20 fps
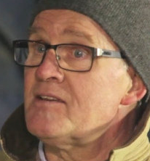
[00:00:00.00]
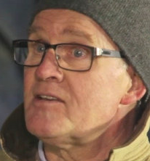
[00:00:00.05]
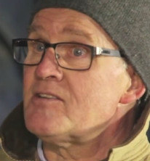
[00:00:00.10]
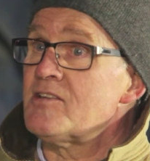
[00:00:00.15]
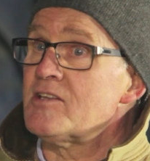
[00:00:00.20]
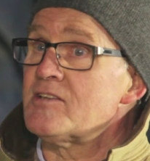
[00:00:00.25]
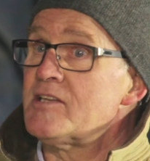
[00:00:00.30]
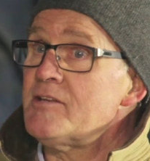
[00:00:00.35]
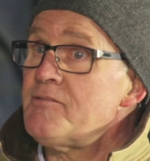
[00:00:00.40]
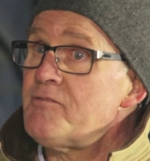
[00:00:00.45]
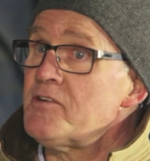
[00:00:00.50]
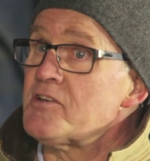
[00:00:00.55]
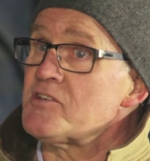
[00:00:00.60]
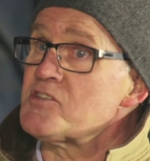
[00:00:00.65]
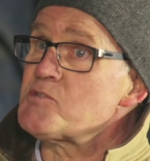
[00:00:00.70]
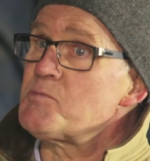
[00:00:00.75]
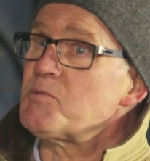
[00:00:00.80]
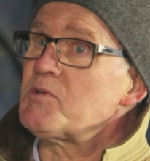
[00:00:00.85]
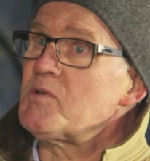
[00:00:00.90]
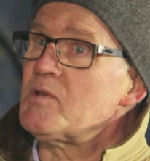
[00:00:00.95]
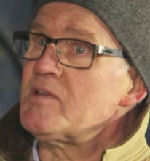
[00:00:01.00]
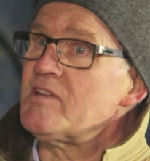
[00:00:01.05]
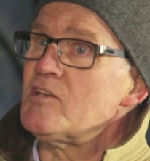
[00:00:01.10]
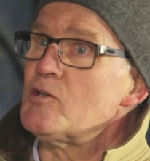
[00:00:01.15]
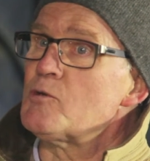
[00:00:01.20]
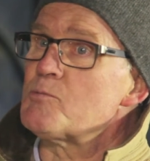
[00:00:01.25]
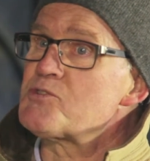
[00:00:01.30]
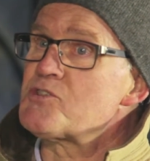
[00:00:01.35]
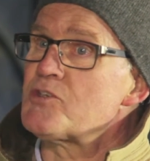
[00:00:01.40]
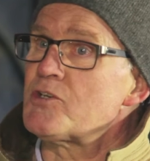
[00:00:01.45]
The difference between the
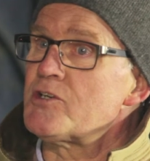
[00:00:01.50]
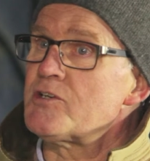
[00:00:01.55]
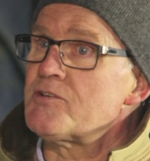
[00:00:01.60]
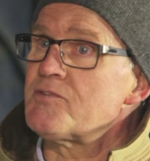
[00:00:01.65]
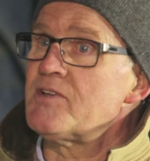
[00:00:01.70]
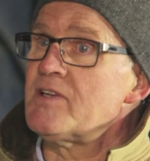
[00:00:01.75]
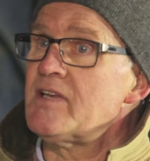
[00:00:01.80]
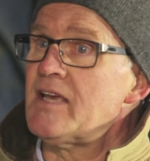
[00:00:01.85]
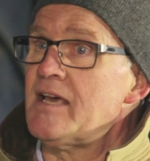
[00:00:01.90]
observed